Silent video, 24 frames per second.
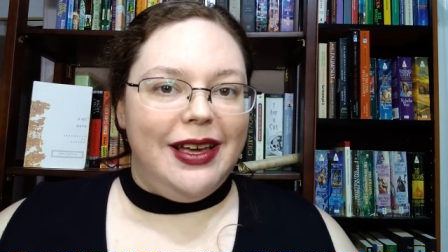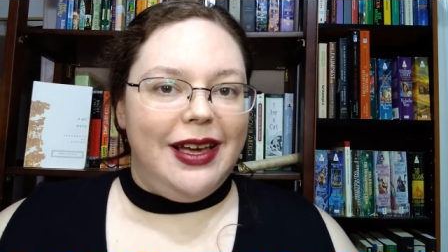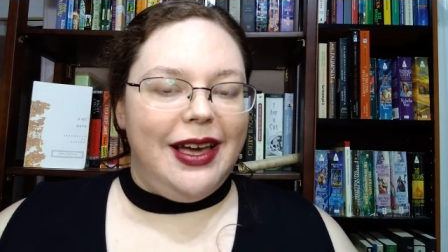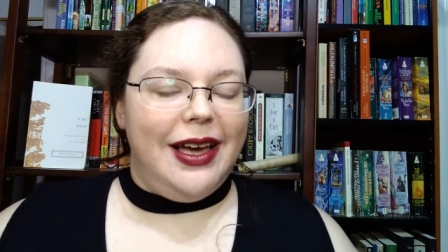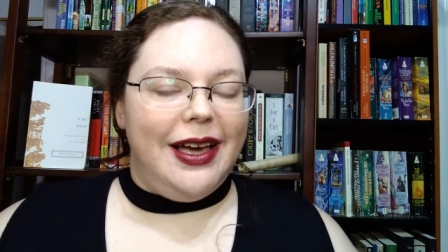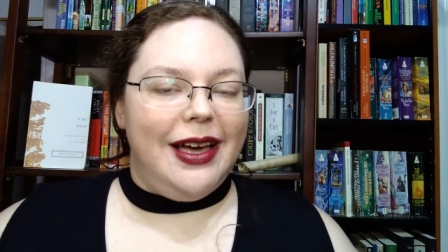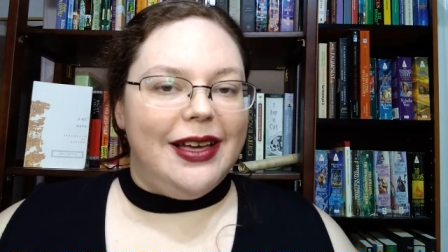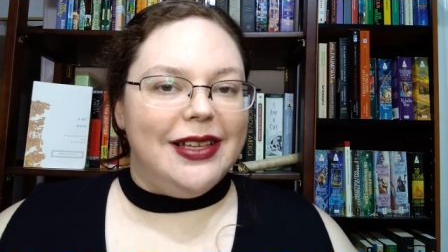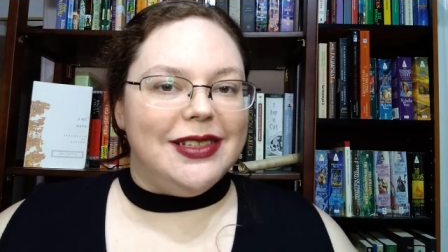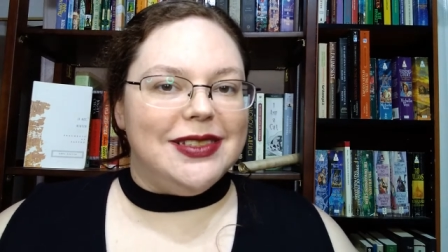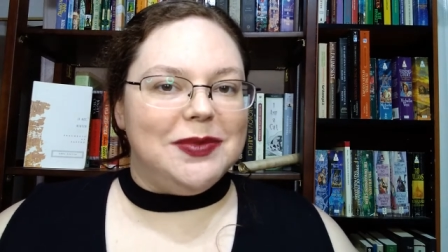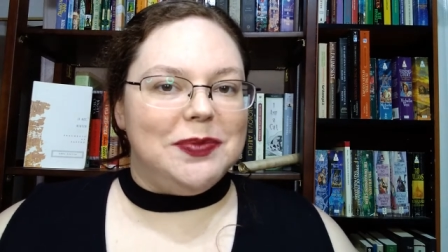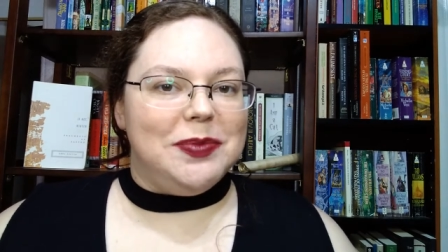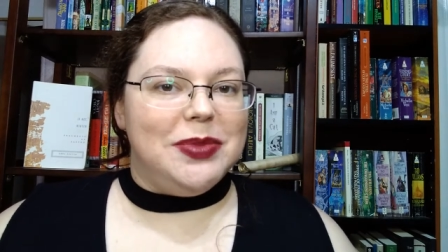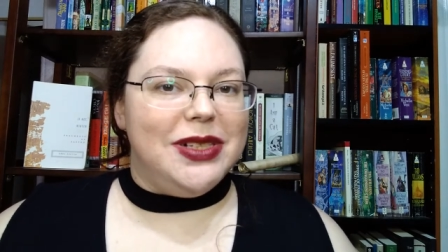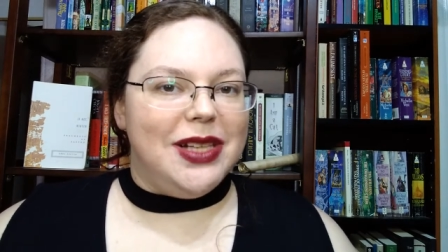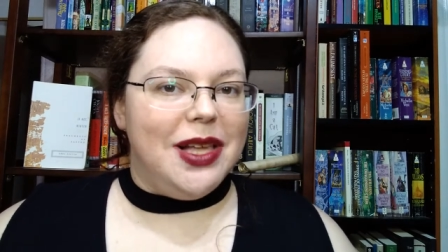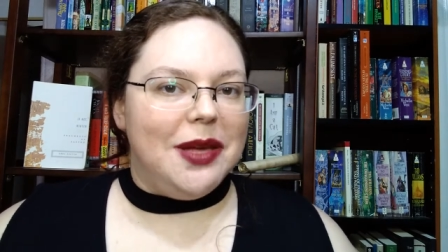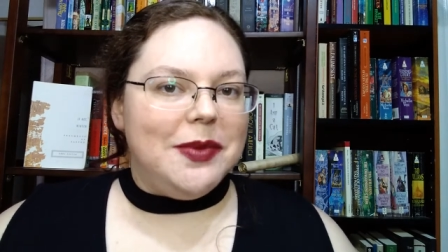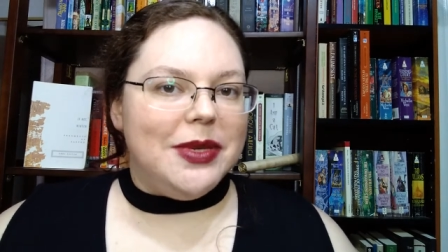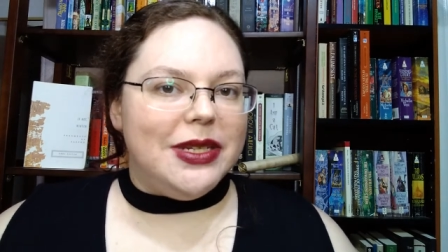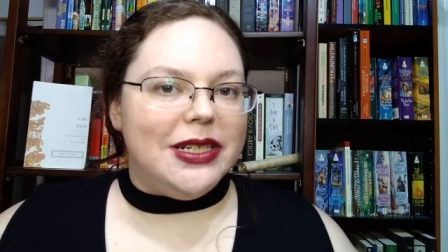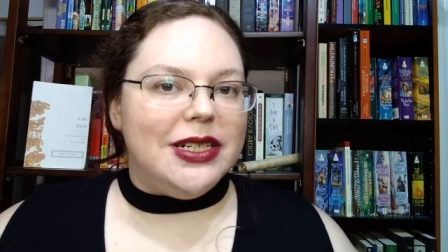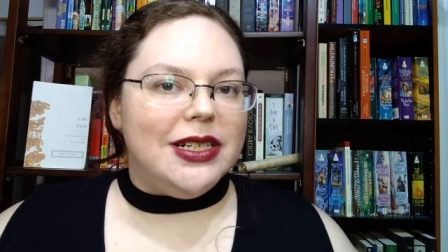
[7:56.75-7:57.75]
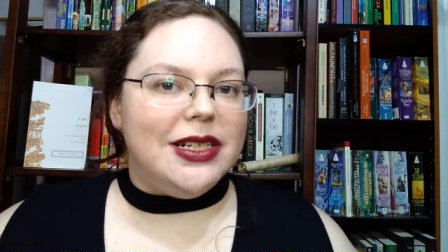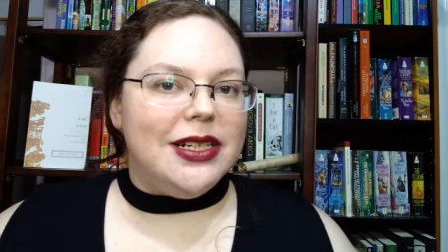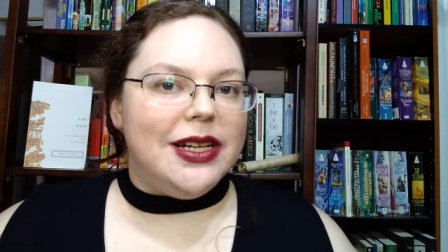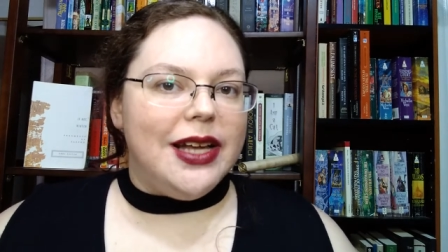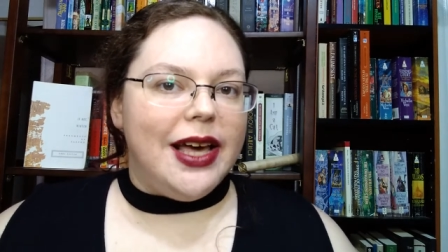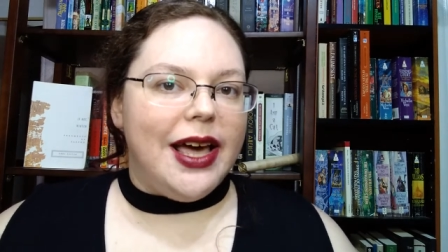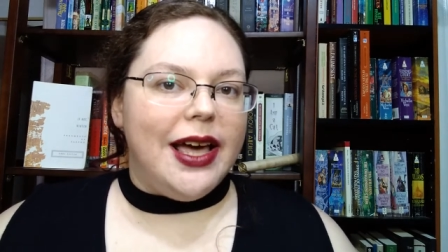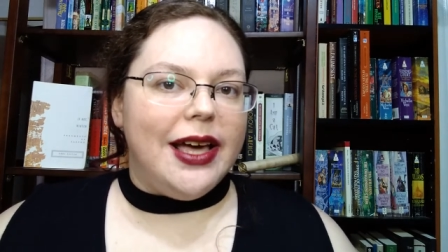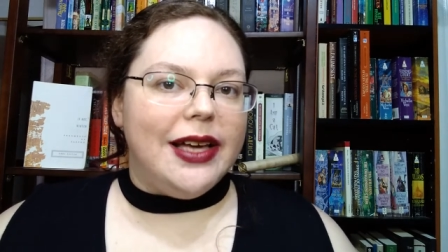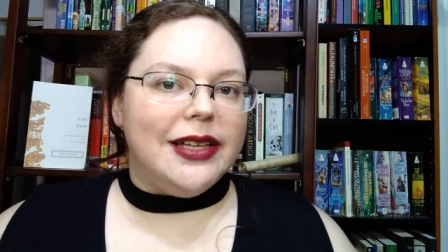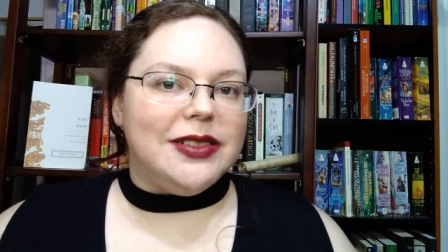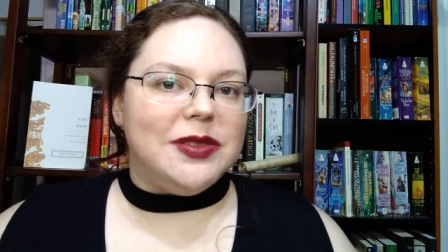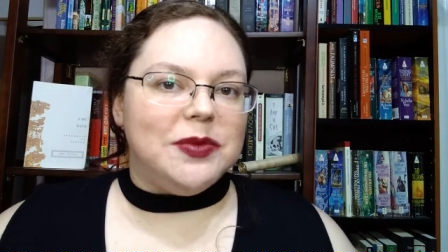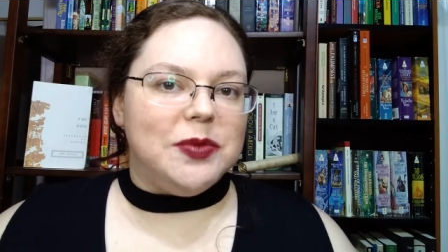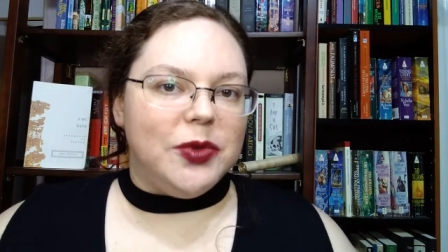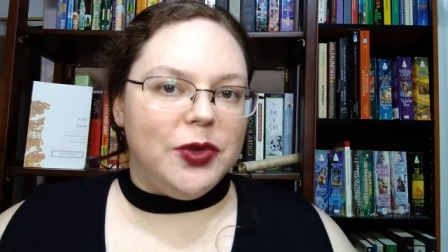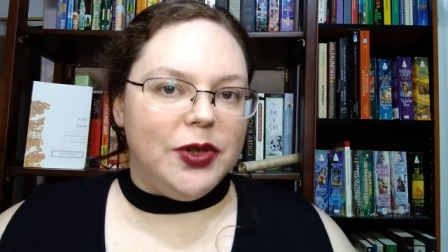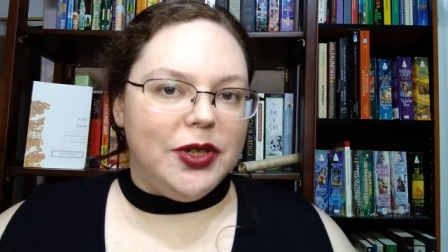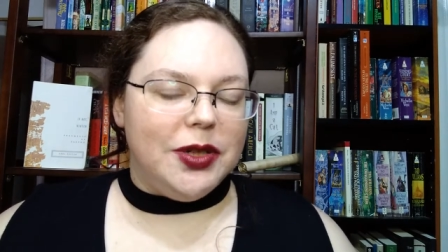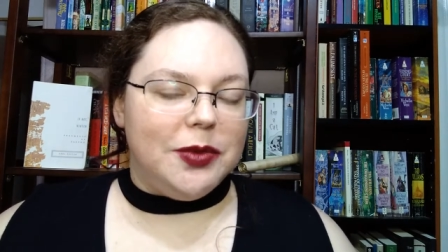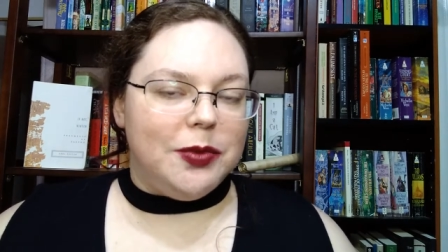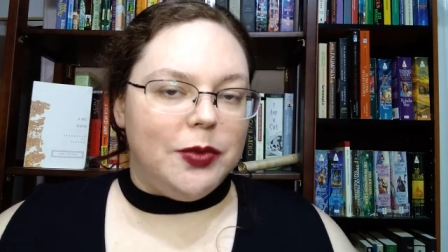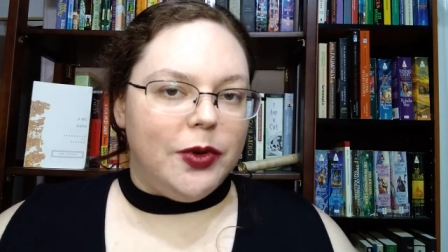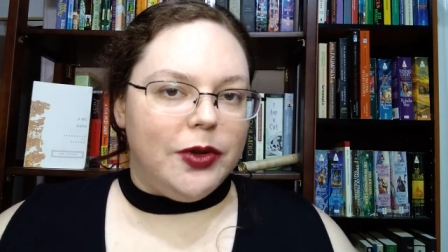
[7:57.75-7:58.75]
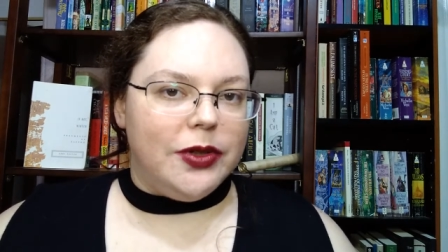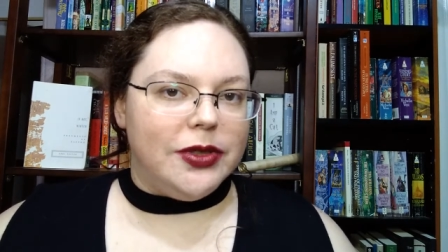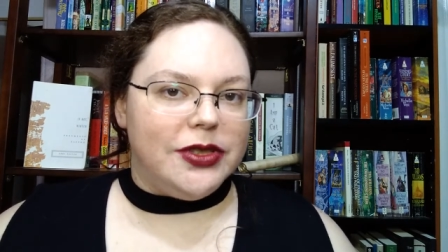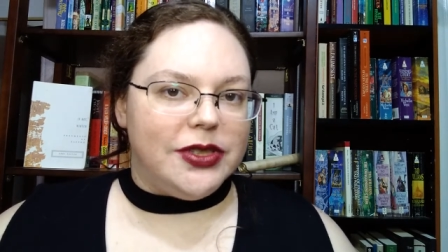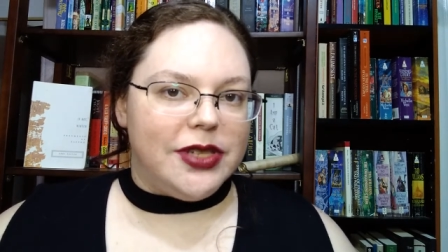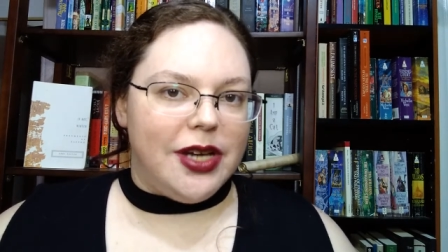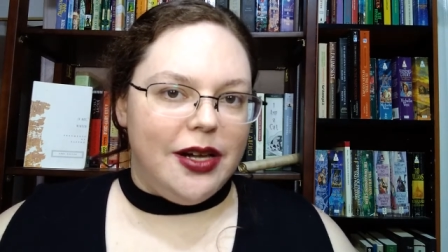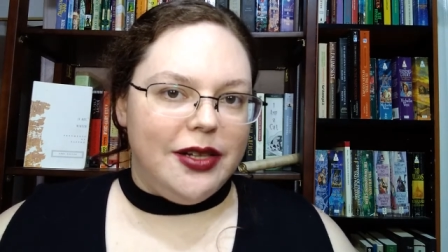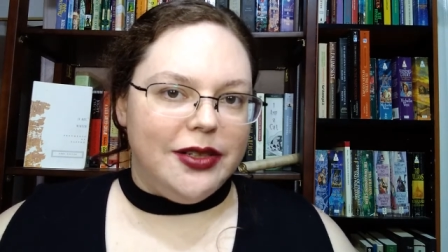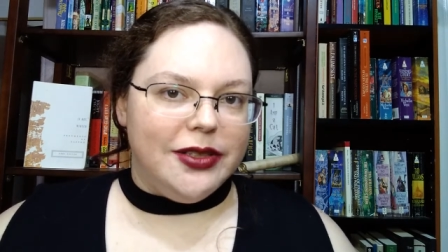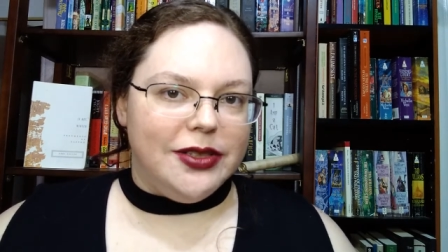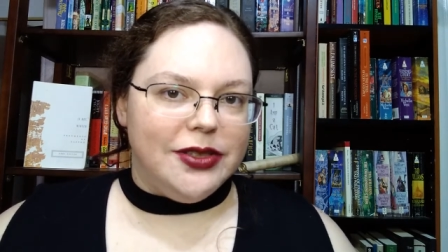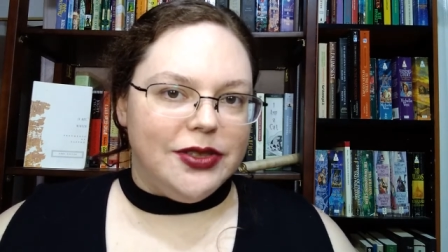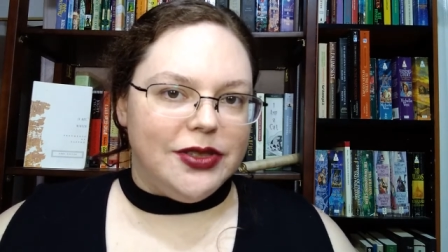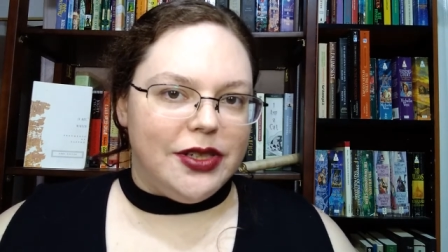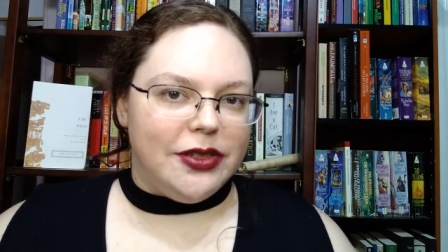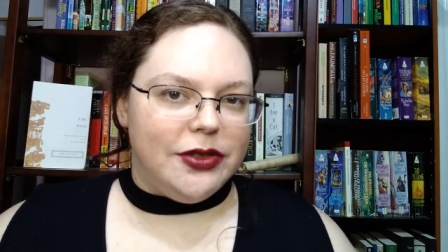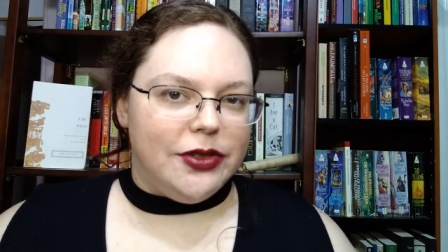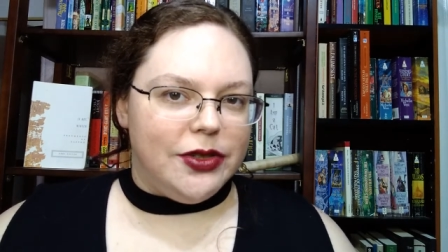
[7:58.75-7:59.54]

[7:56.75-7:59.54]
has plummeted as more and more scholars